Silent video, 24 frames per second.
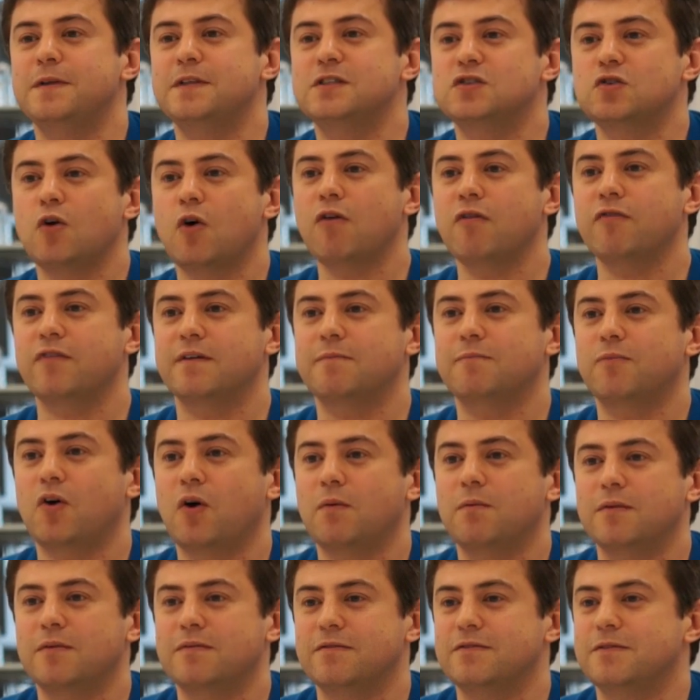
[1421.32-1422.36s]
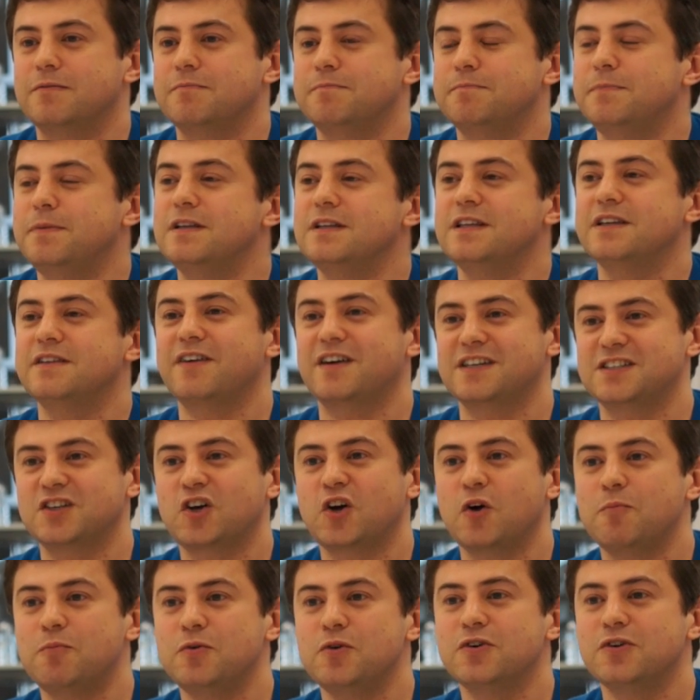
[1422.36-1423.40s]
been solving building faster
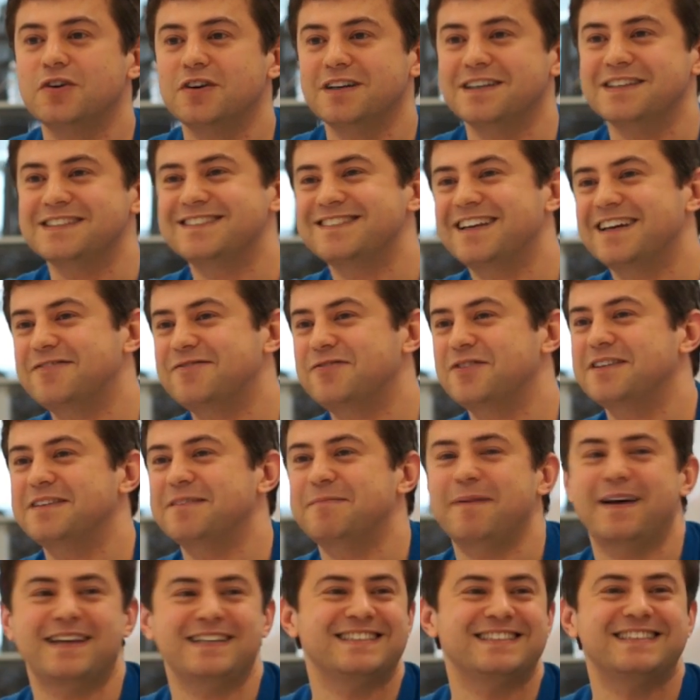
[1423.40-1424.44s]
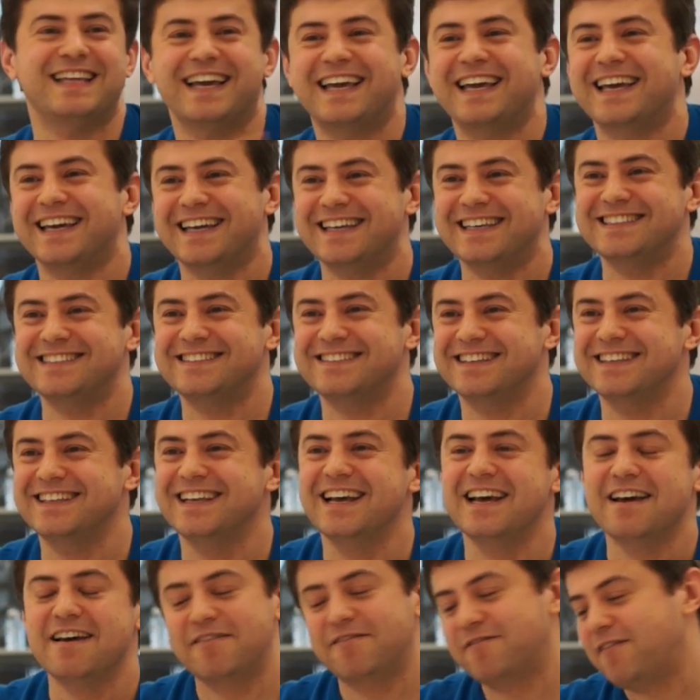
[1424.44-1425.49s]
computers like for the past decades, right?
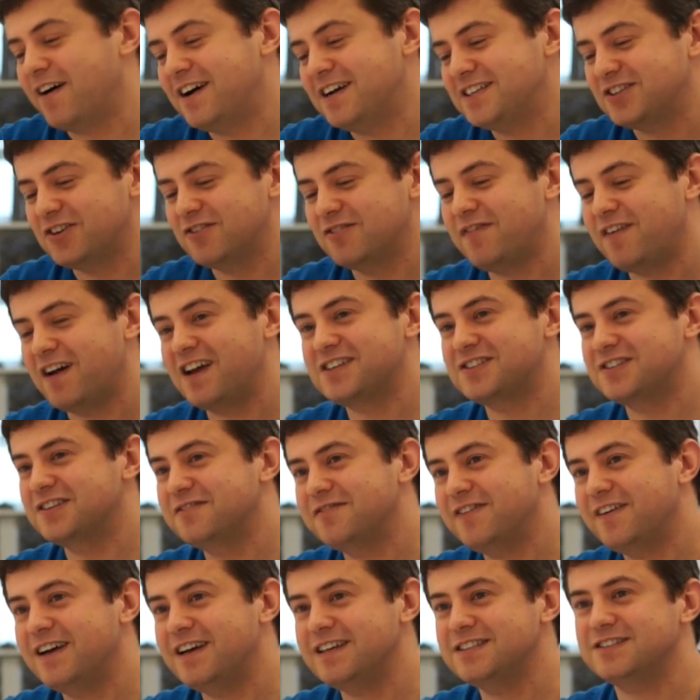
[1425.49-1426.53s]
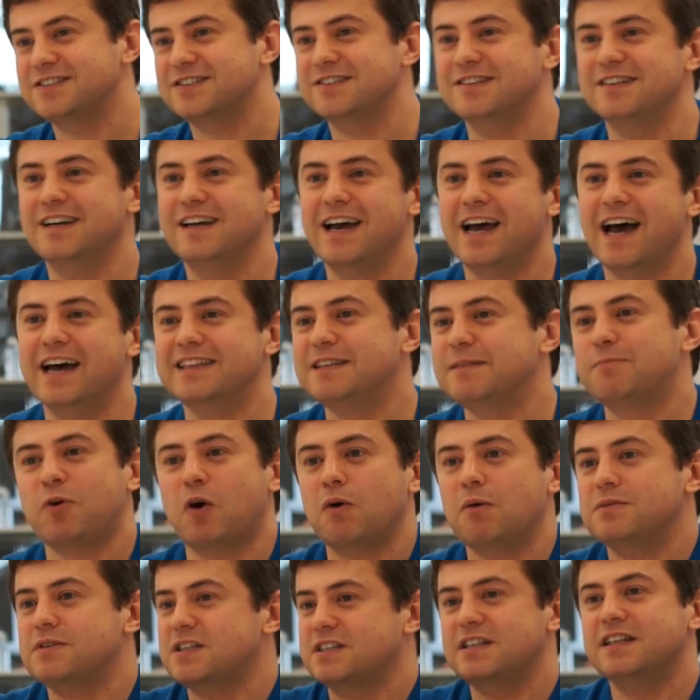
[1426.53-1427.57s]
Faster and faster and faster, and the
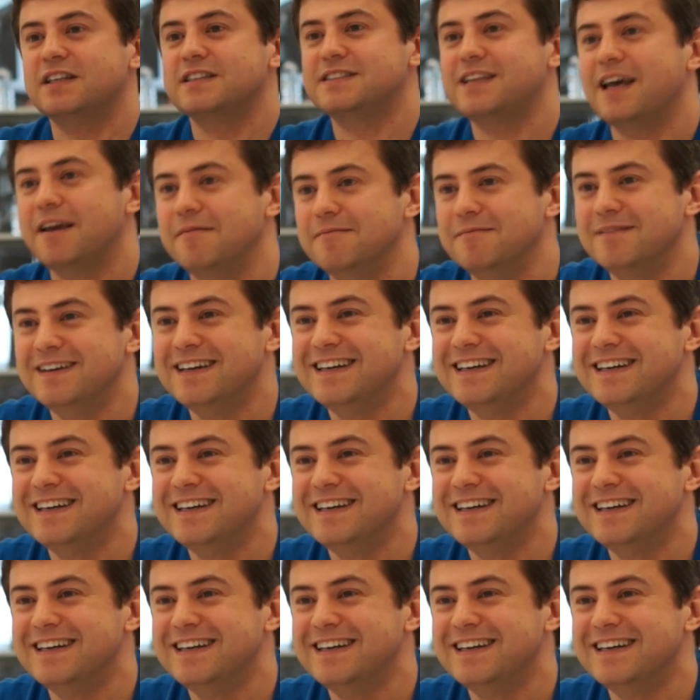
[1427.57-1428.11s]
problem is still the same.